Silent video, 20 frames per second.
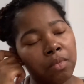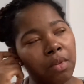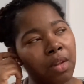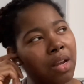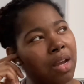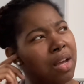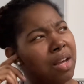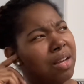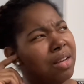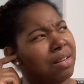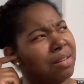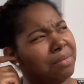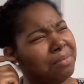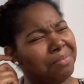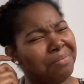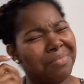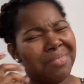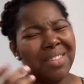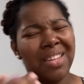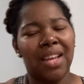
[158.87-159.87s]
And
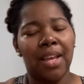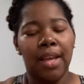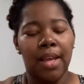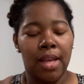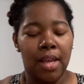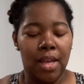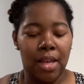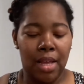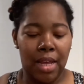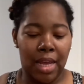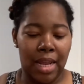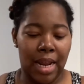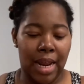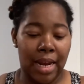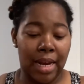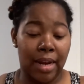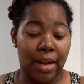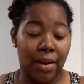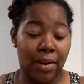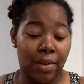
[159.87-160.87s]
I
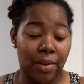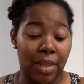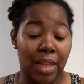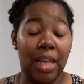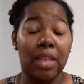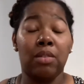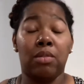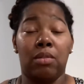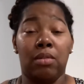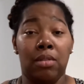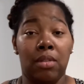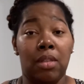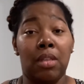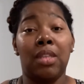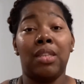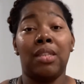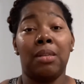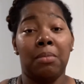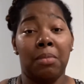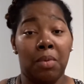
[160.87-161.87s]
know that's
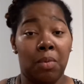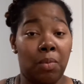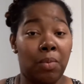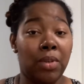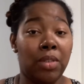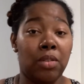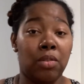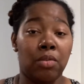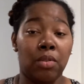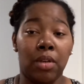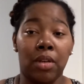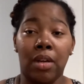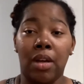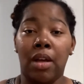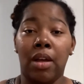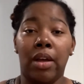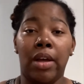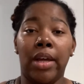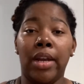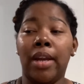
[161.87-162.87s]
something we struggle
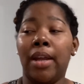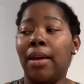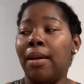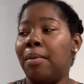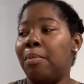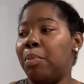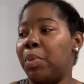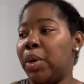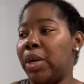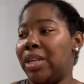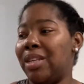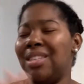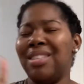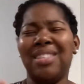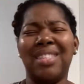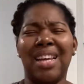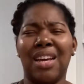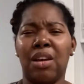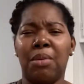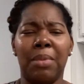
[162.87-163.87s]
on, but this is
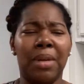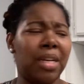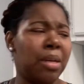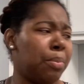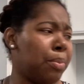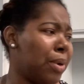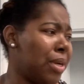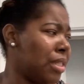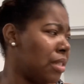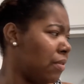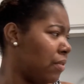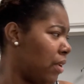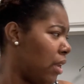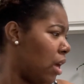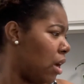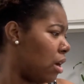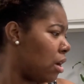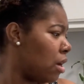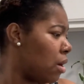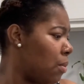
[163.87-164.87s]
not gonna be a depressing
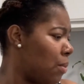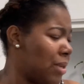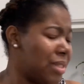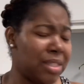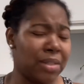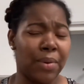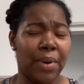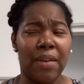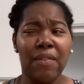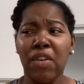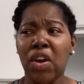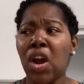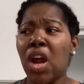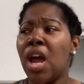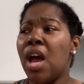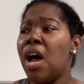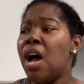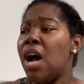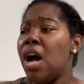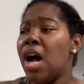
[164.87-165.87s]
vlog whatsoever.
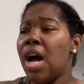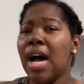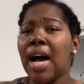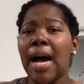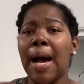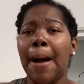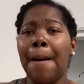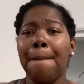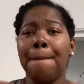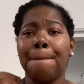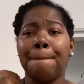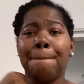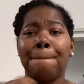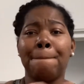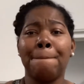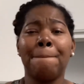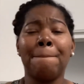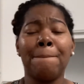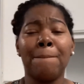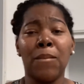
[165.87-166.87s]

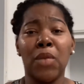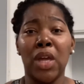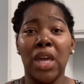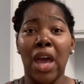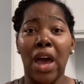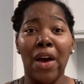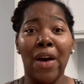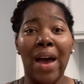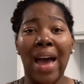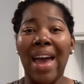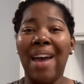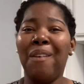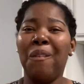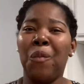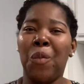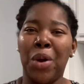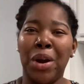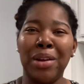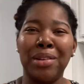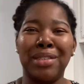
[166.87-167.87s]
Y'all, I have
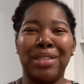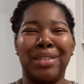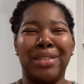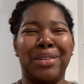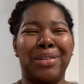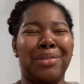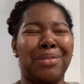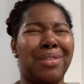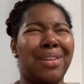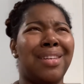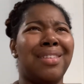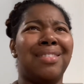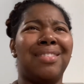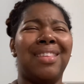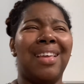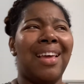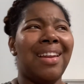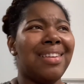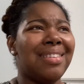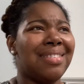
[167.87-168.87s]
work to do. Like,
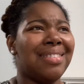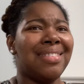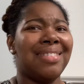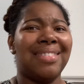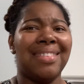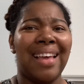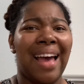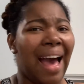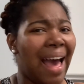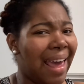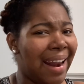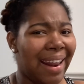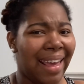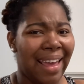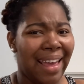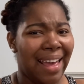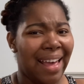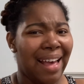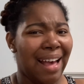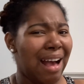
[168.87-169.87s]
that does not
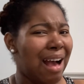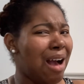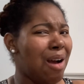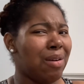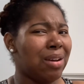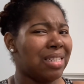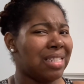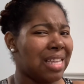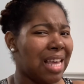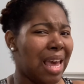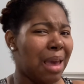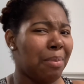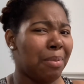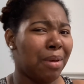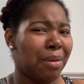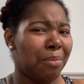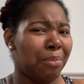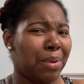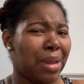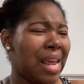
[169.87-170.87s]
always
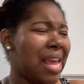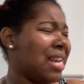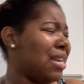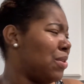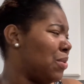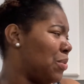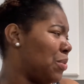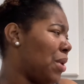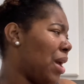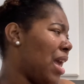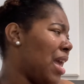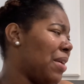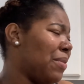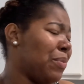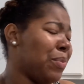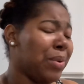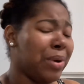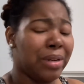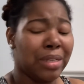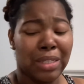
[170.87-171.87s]
happen, but I do. I have
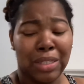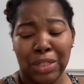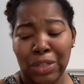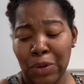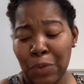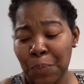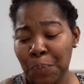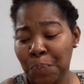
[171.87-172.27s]
work to do.